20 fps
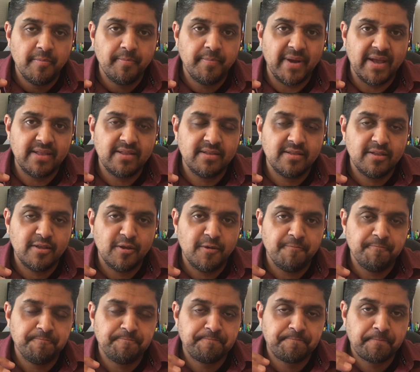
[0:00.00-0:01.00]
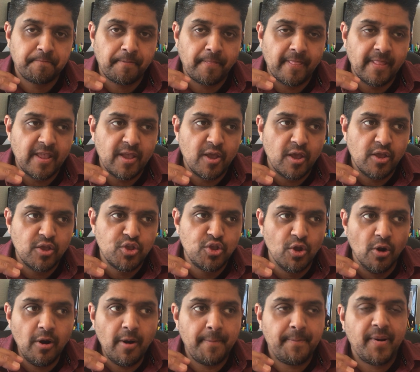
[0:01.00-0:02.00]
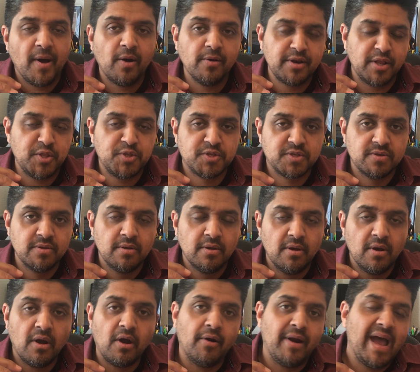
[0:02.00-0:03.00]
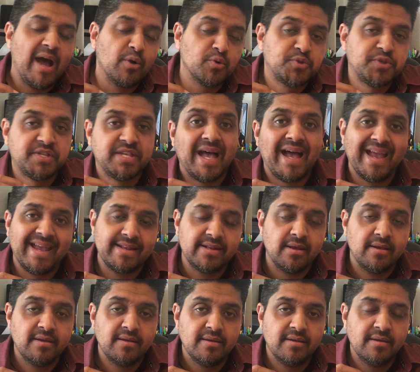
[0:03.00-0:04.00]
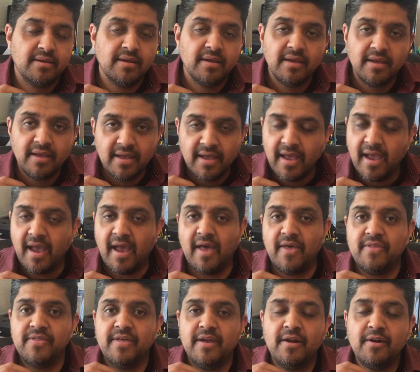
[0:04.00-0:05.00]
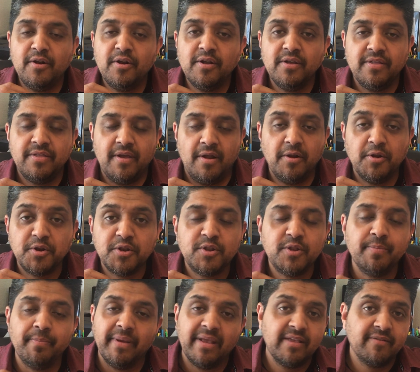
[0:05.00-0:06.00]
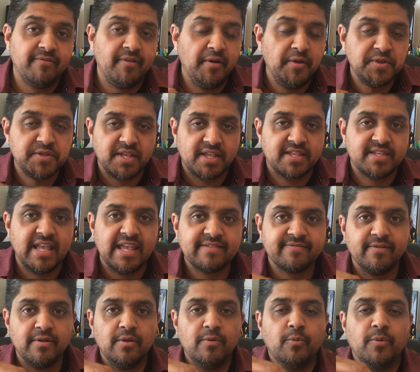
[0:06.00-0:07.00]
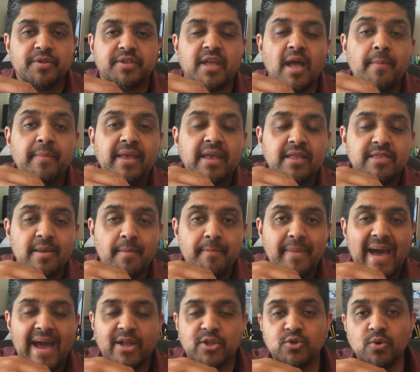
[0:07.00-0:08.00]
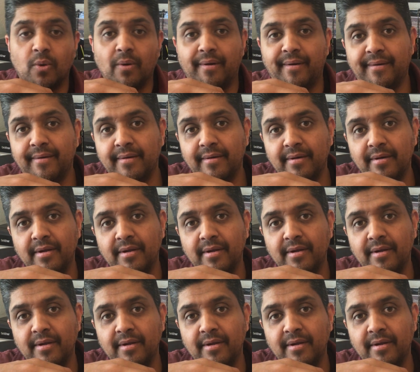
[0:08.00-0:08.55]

But your opponents are outside. And they're being very successful with coming in the back door.